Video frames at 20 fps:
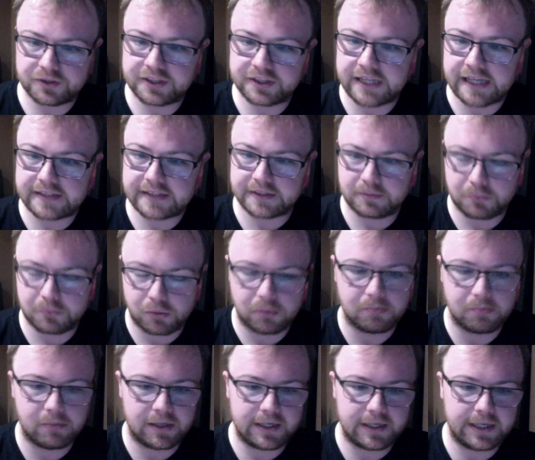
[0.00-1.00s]
get some more
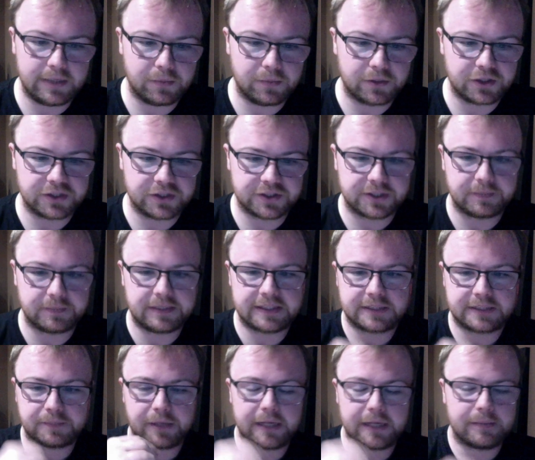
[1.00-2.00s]
money, which is something that
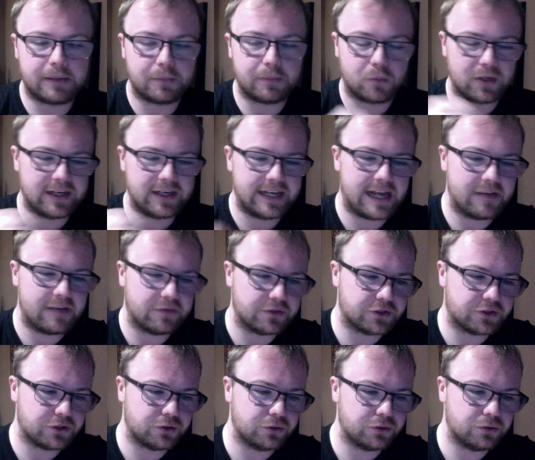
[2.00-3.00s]
Spider-Man would never
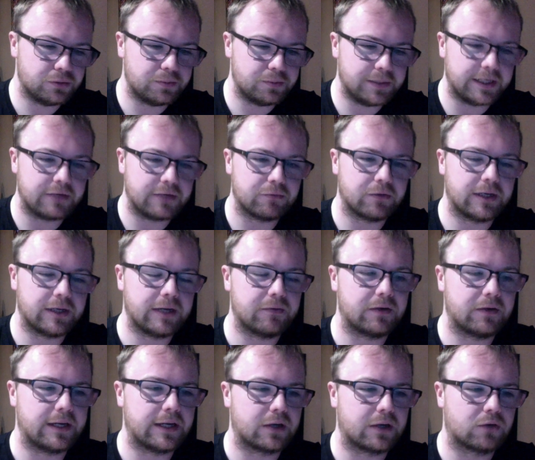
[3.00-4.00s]
do, being really,
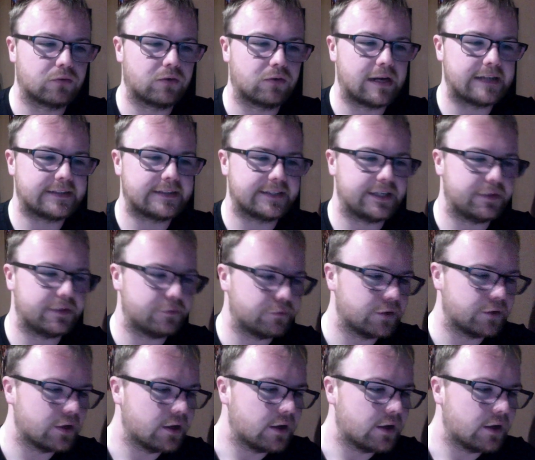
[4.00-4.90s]
really aggressive.